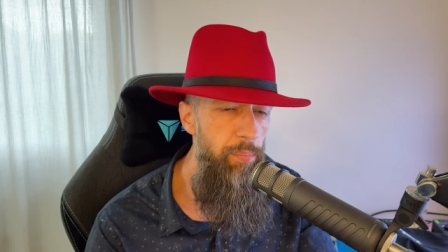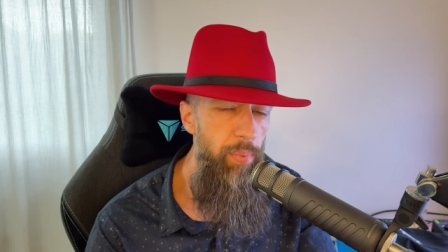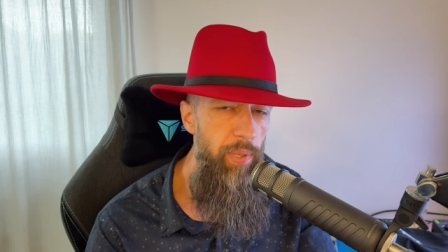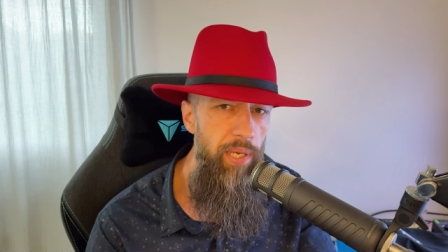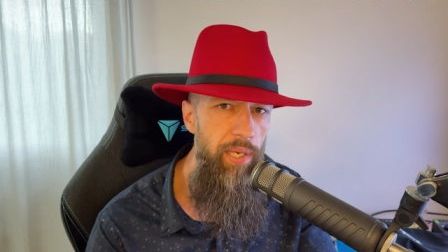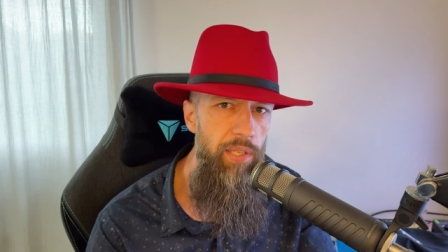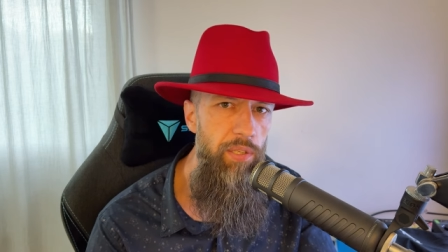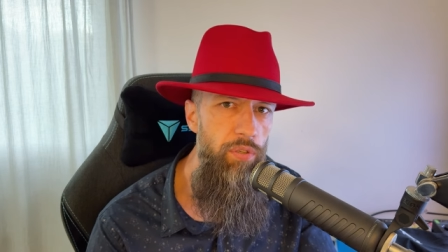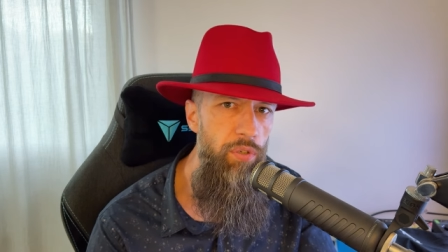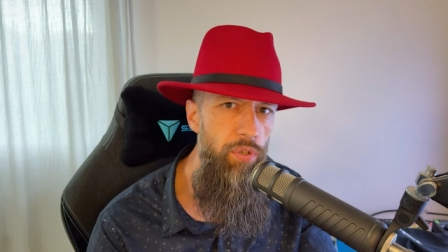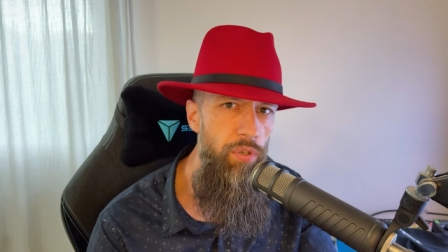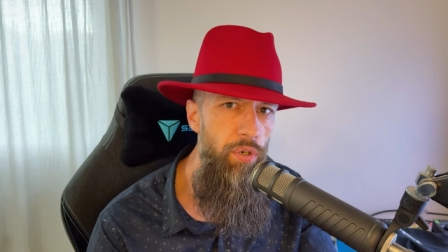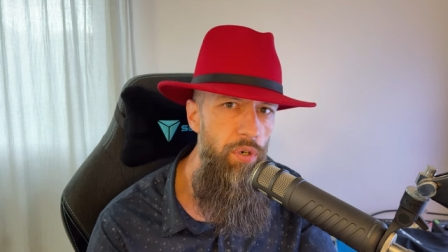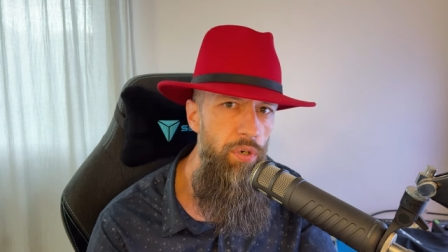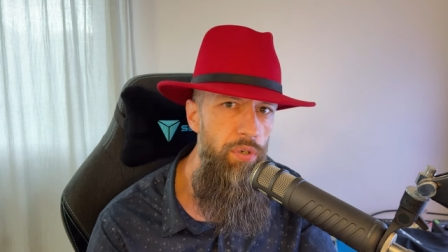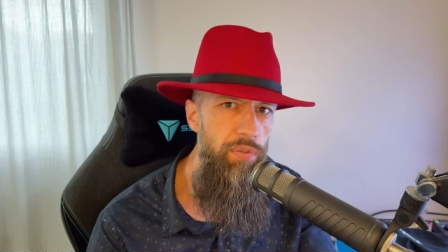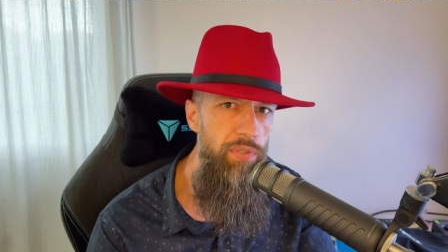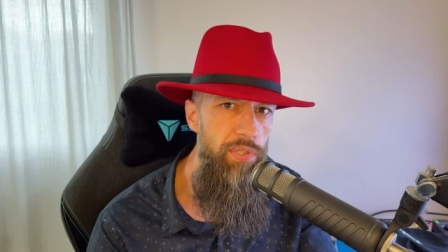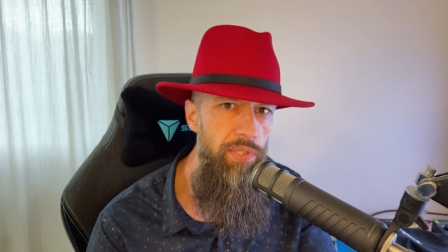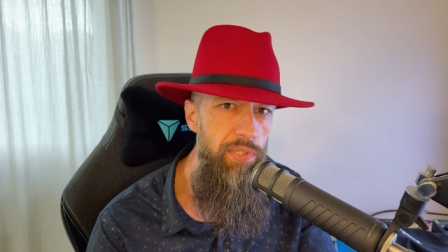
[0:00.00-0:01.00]
play it on your
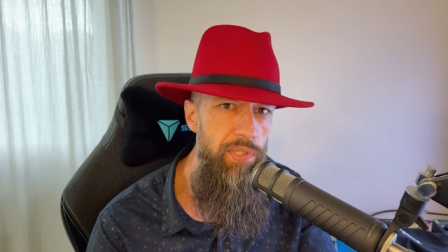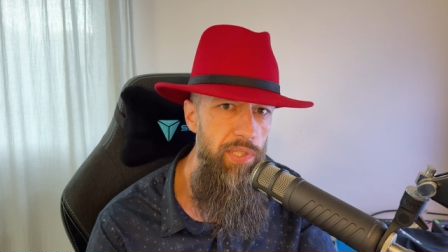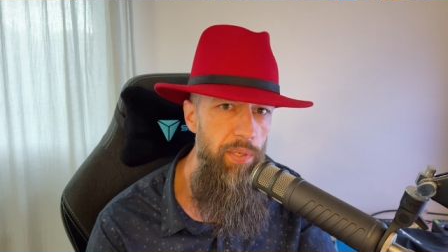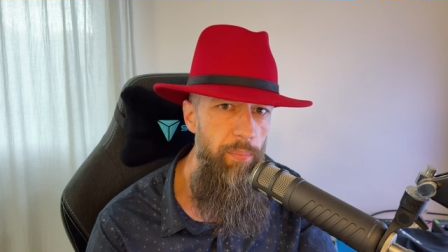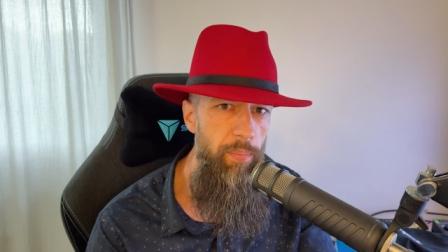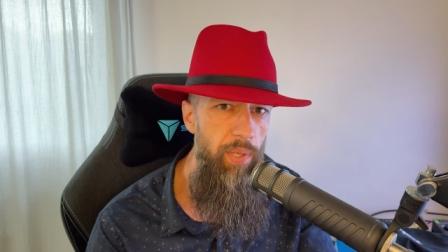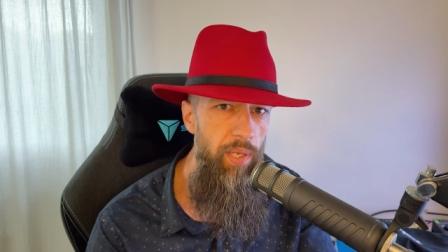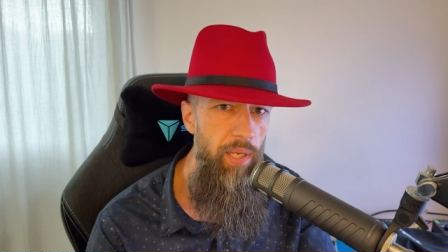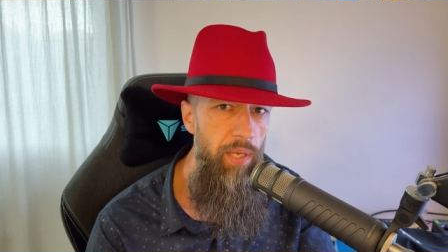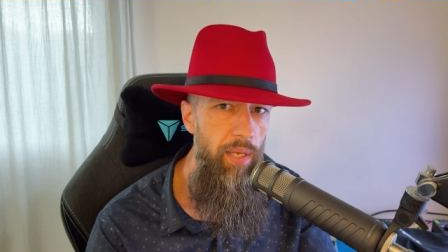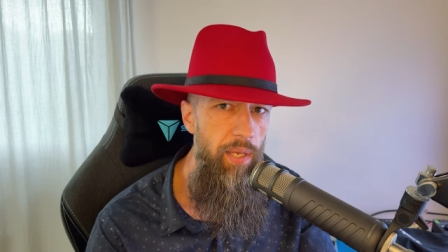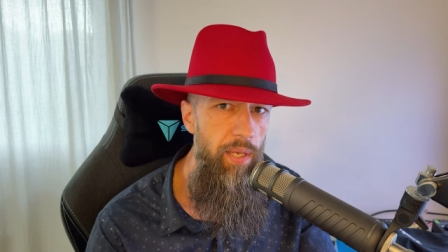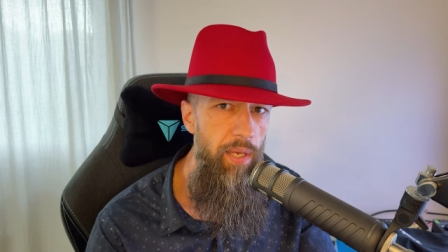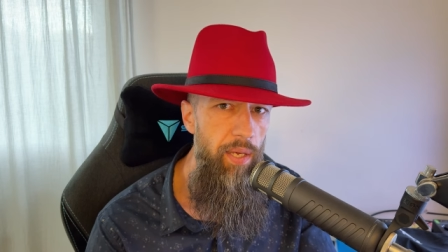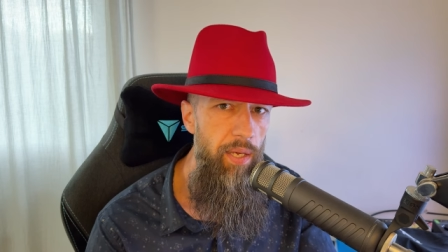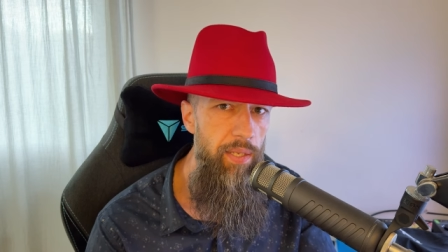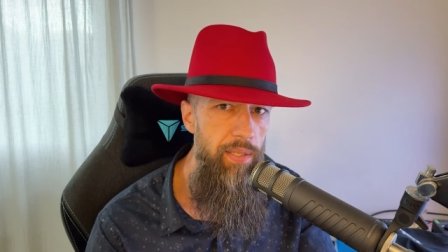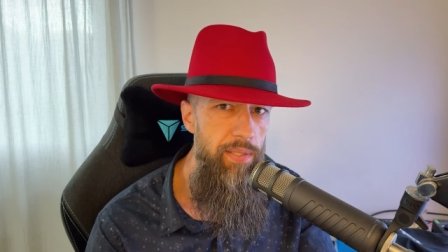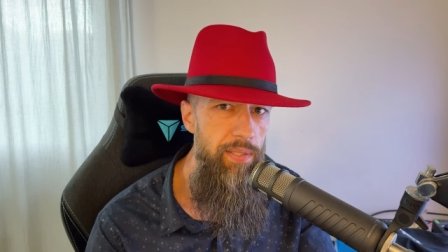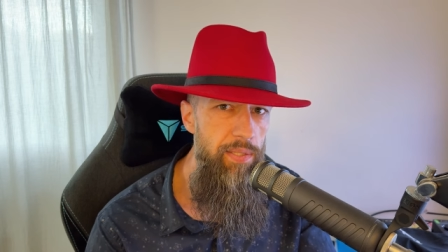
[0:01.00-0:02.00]
own system
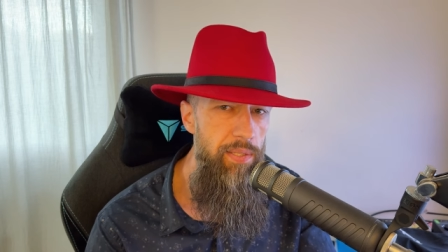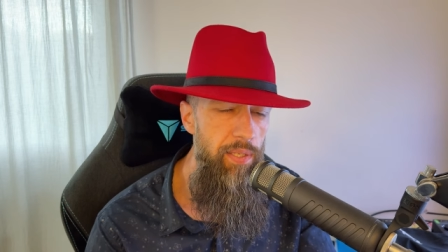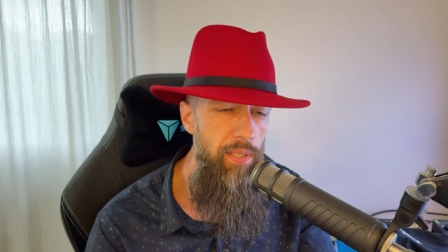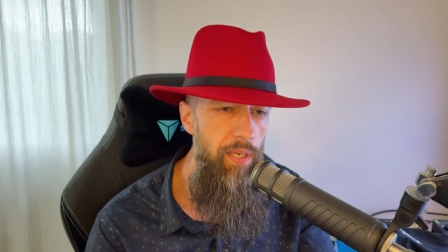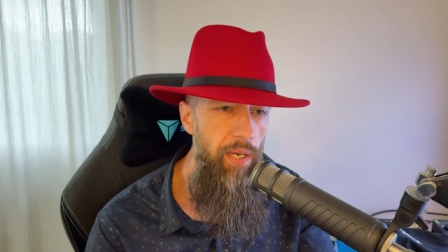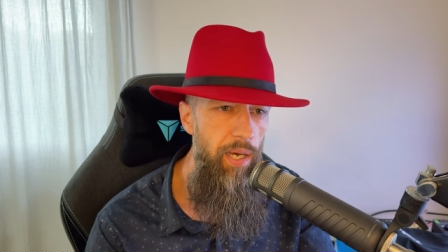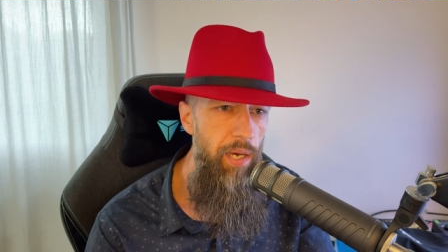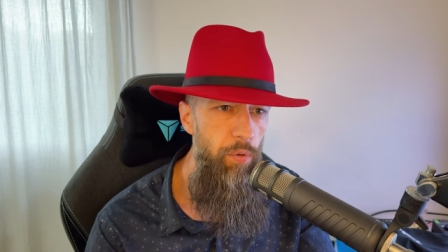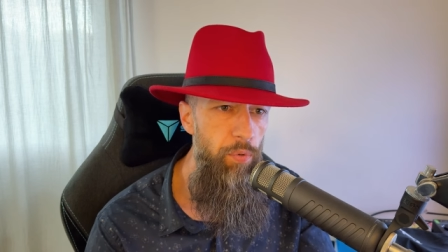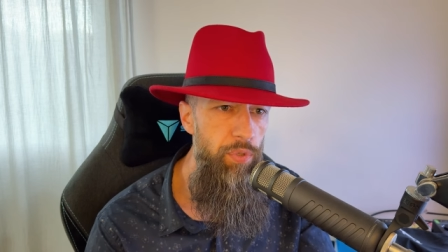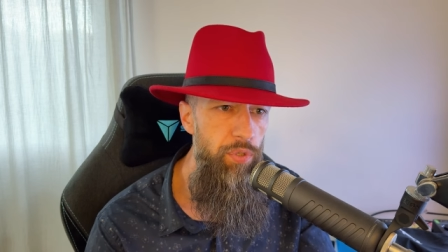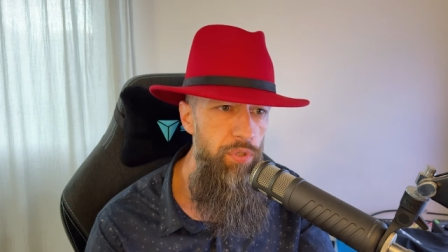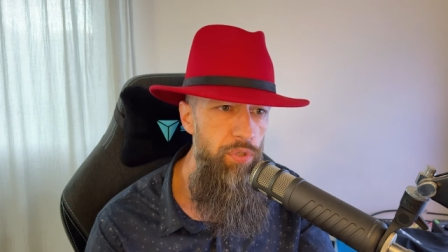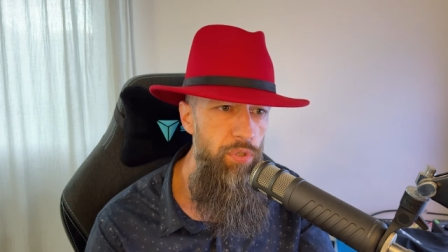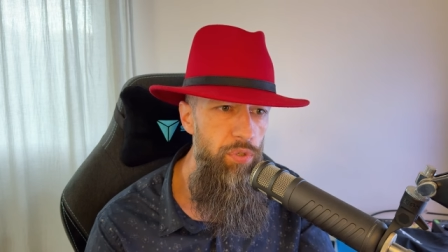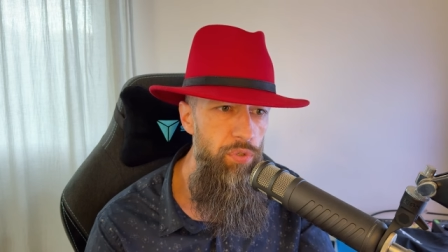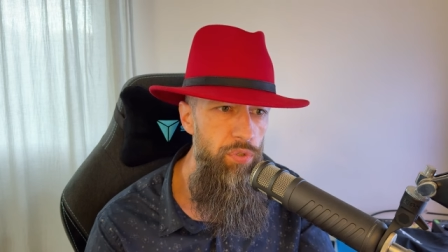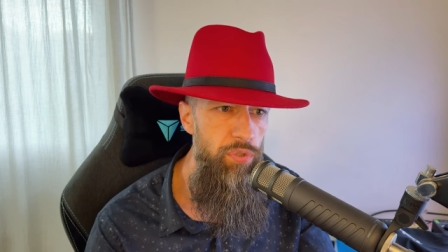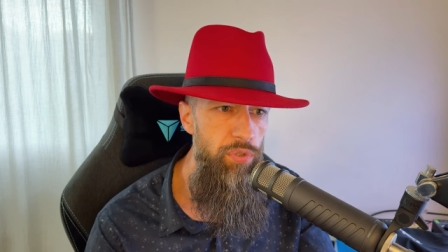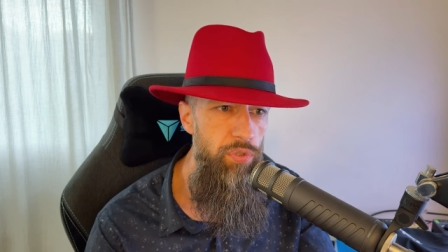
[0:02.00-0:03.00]
and see how it
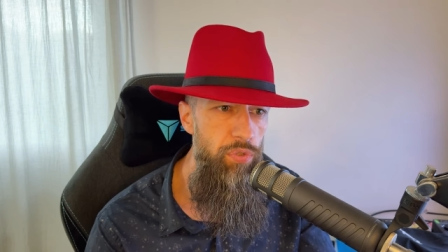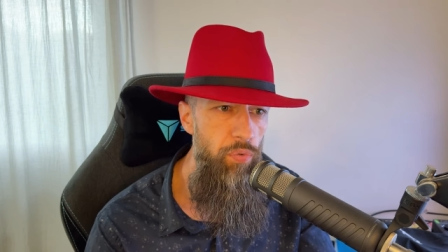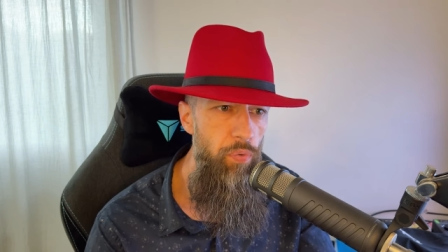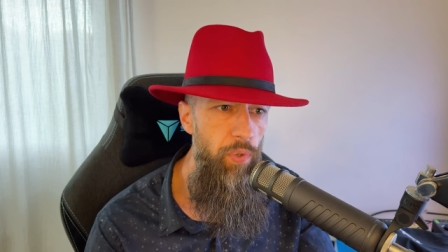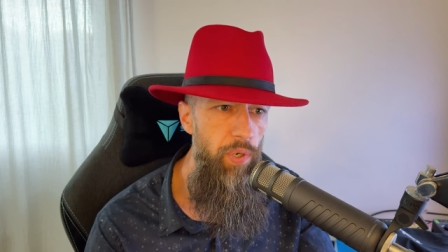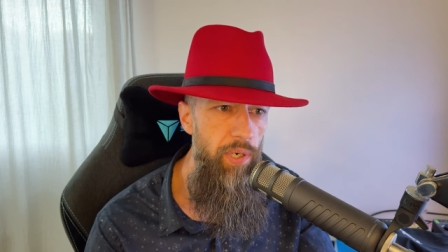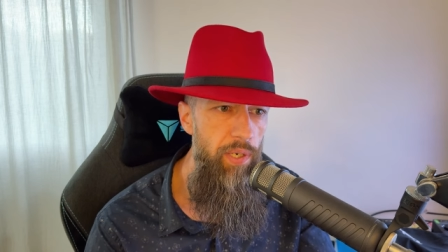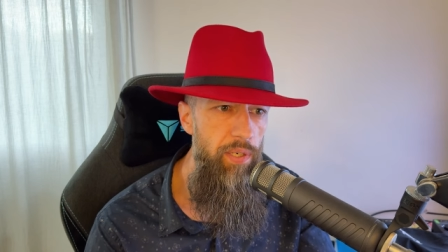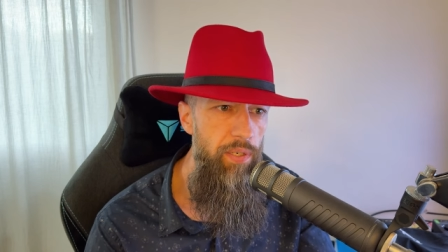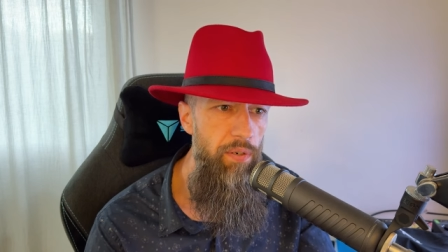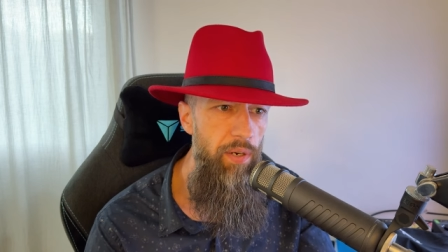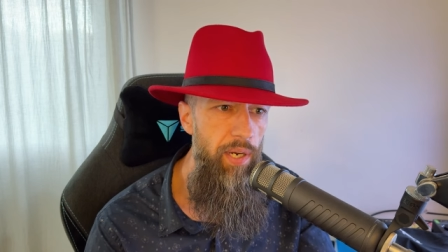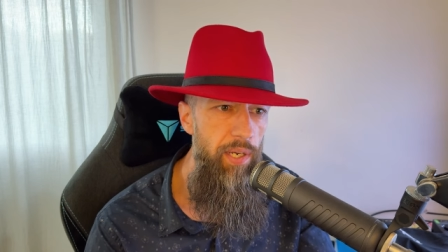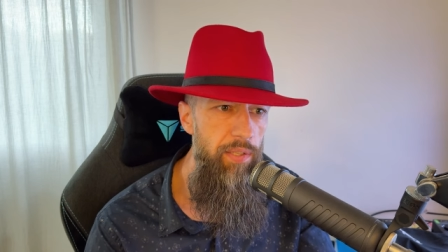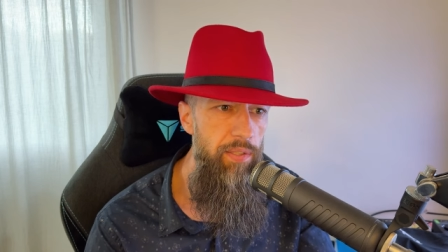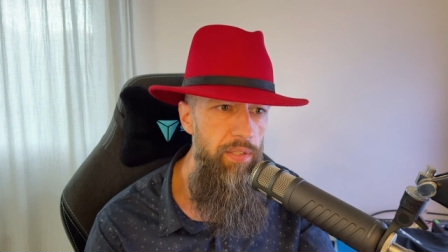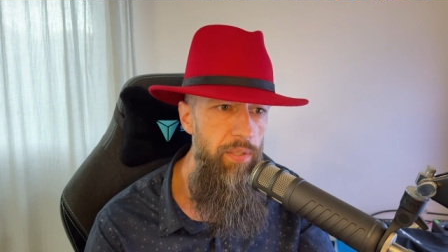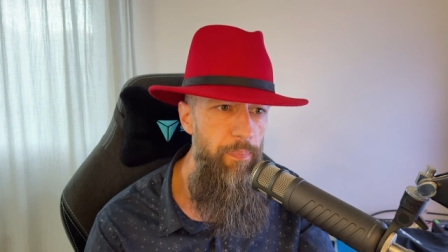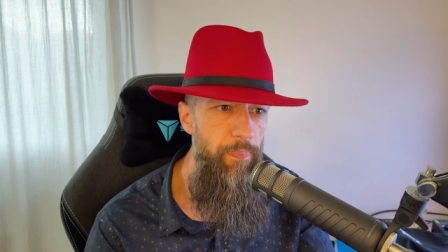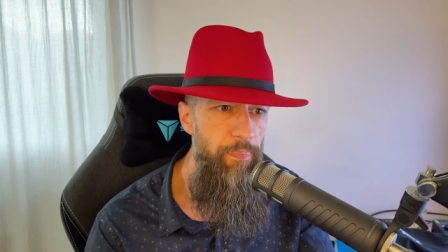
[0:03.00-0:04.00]
used to work
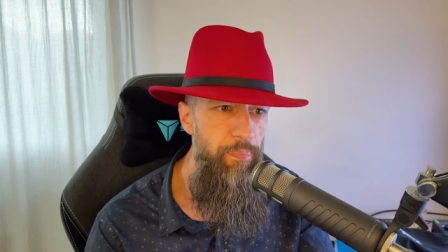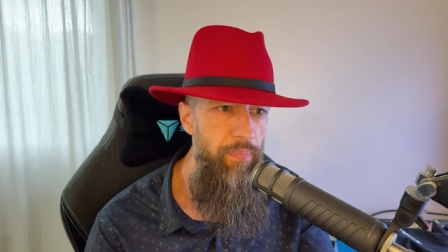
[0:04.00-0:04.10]
right